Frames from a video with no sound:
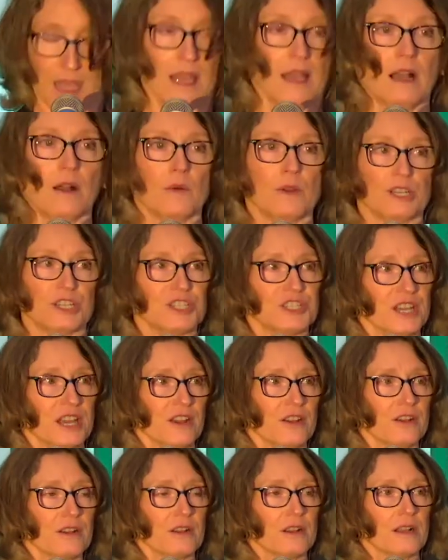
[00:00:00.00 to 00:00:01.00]
I want to
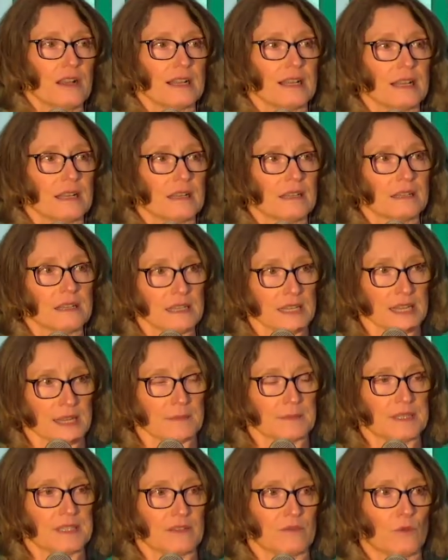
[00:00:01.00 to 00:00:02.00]
share a
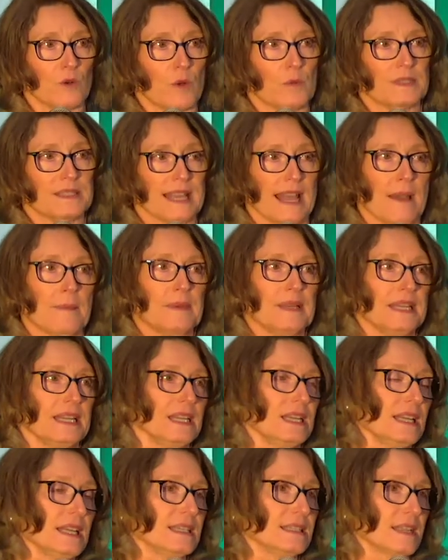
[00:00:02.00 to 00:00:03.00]
glimpse of what was happening
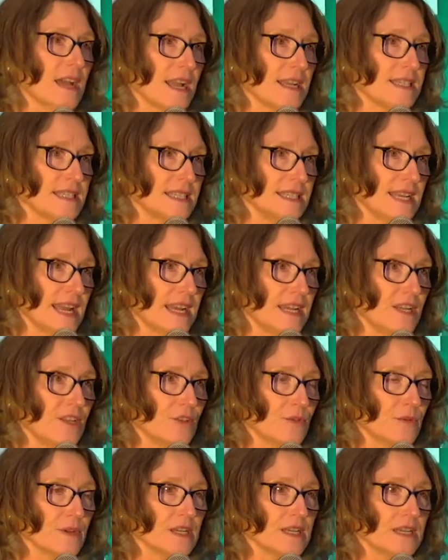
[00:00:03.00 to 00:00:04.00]
in
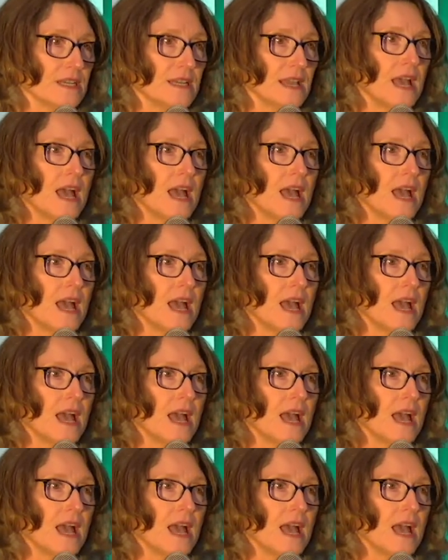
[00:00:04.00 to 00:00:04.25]
1983